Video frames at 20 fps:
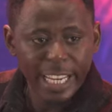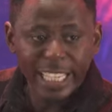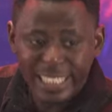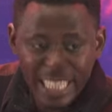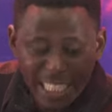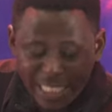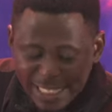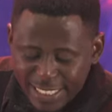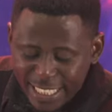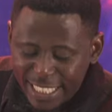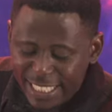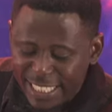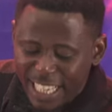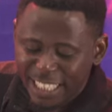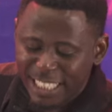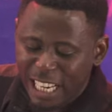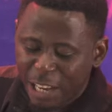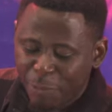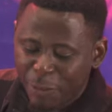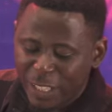It's a
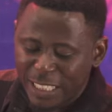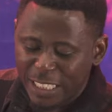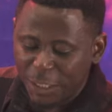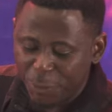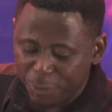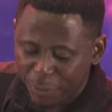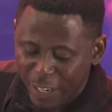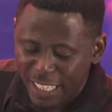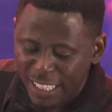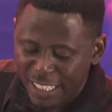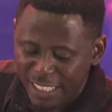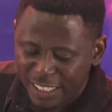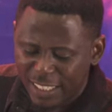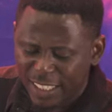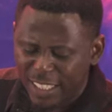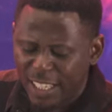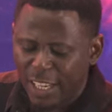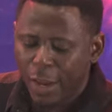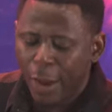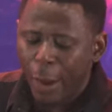signal that faith is failing.
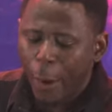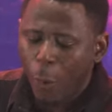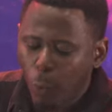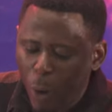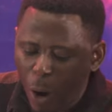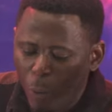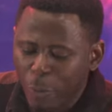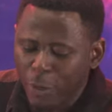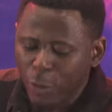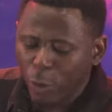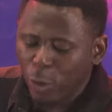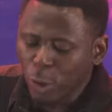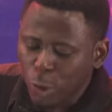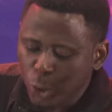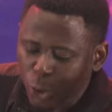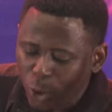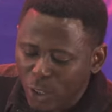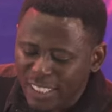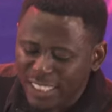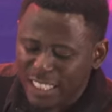When we don't
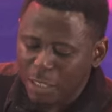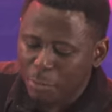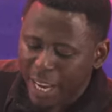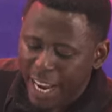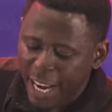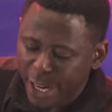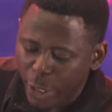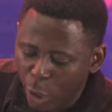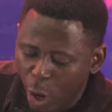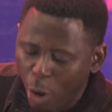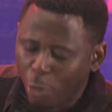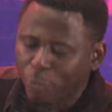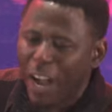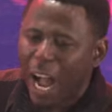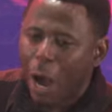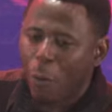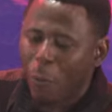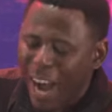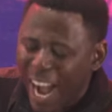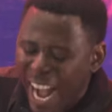trust him enough,
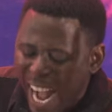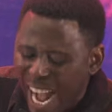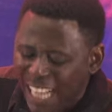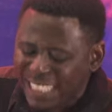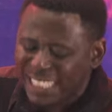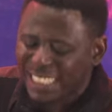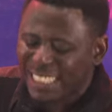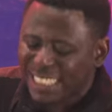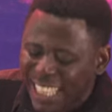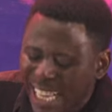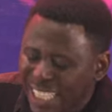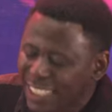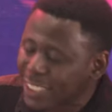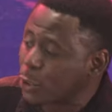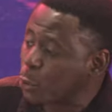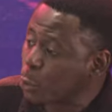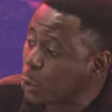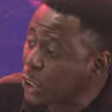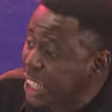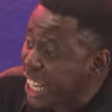our heart starts
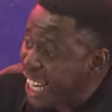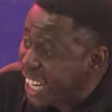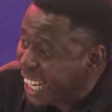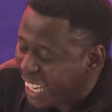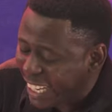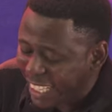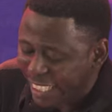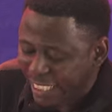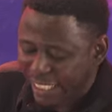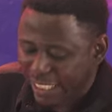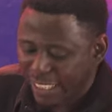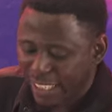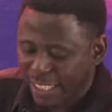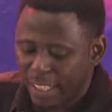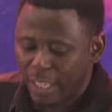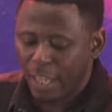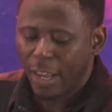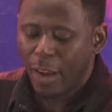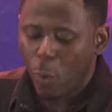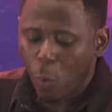to shake.
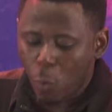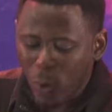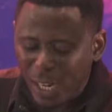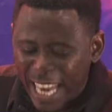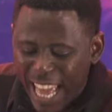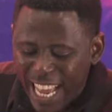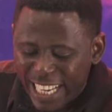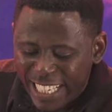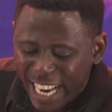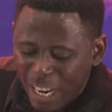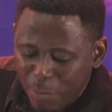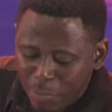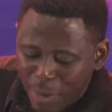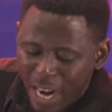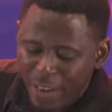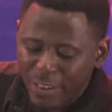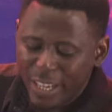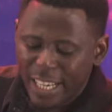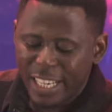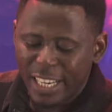Will I get
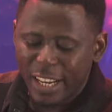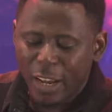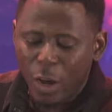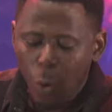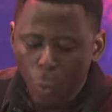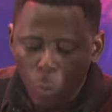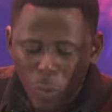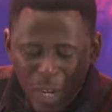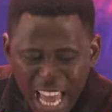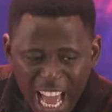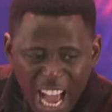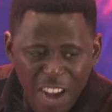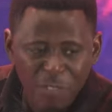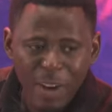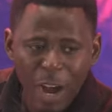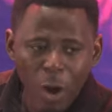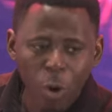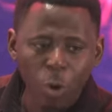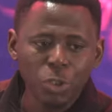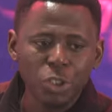married? Will I have
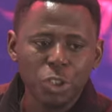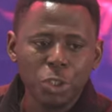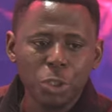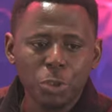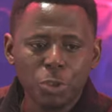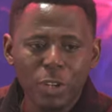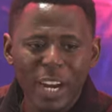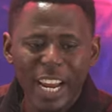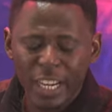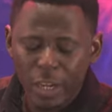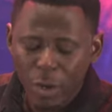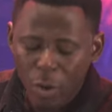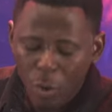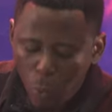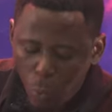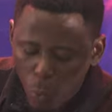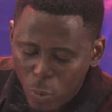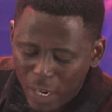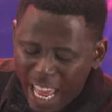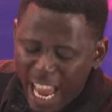my own children?
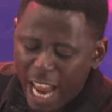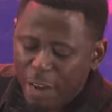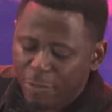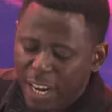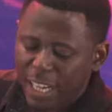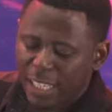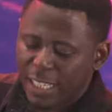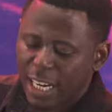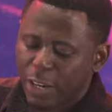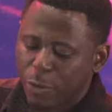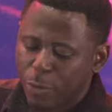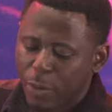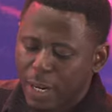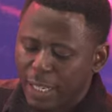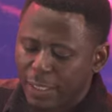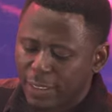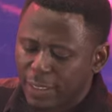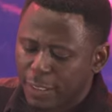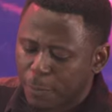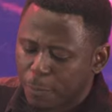Will I ever
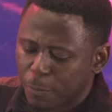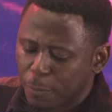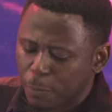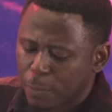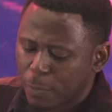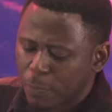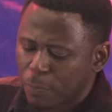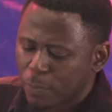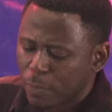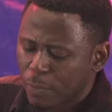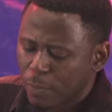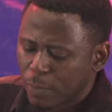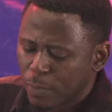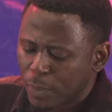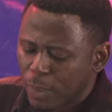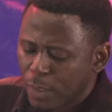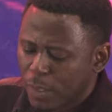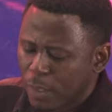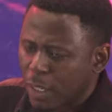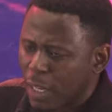graduate?
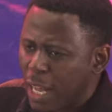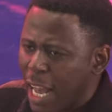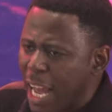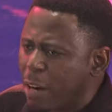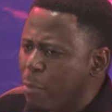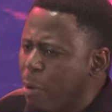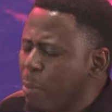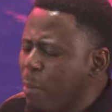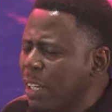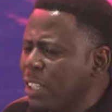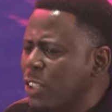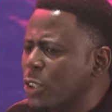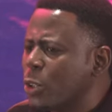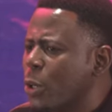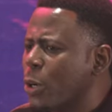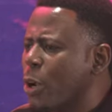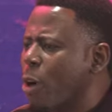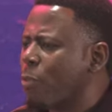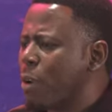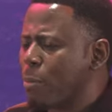I remember the
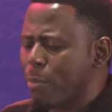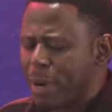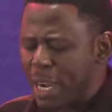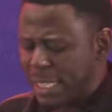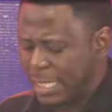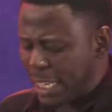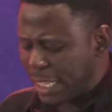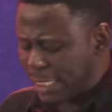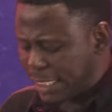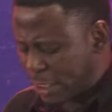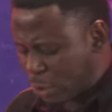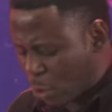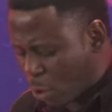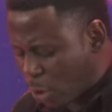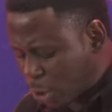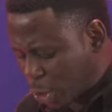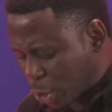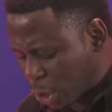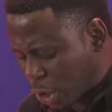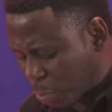story of a man that is
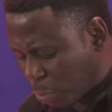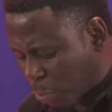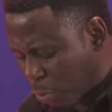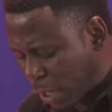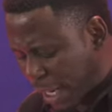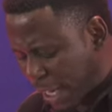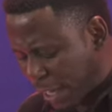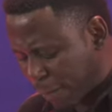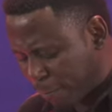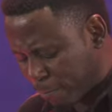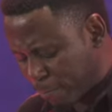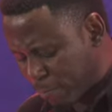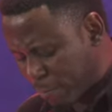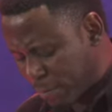called George Muller.